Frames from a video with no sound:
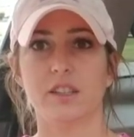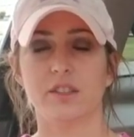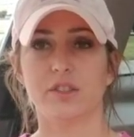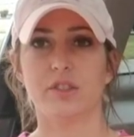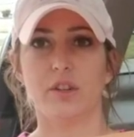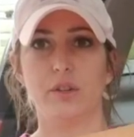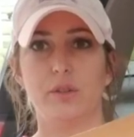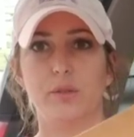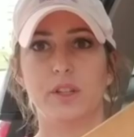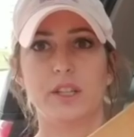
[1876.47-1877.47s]

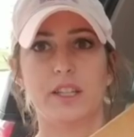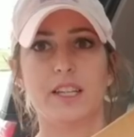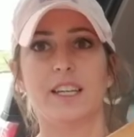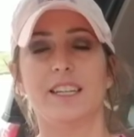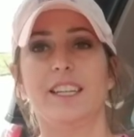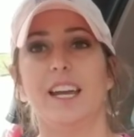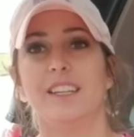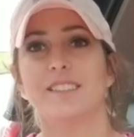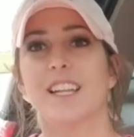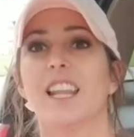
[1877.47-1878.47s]
So yeah,
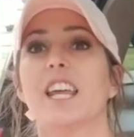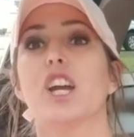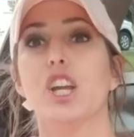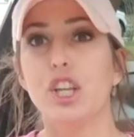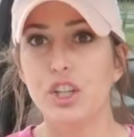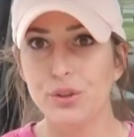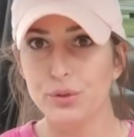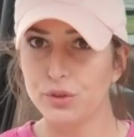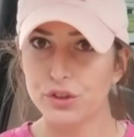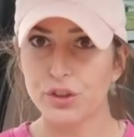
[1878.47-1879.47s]
it's not like a
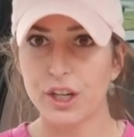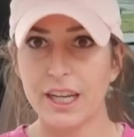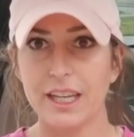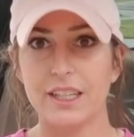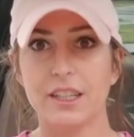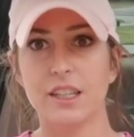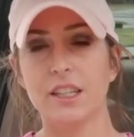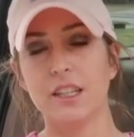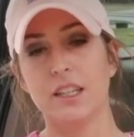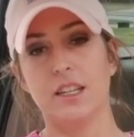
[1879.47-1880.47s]
huge crate
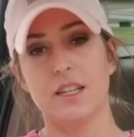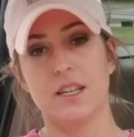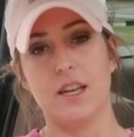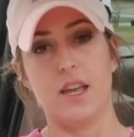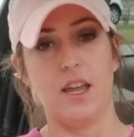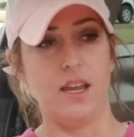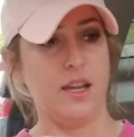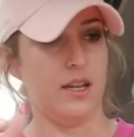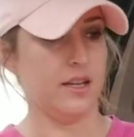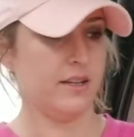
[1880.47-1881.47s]

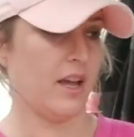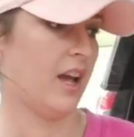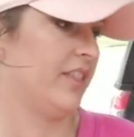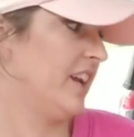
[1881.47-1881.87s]
and I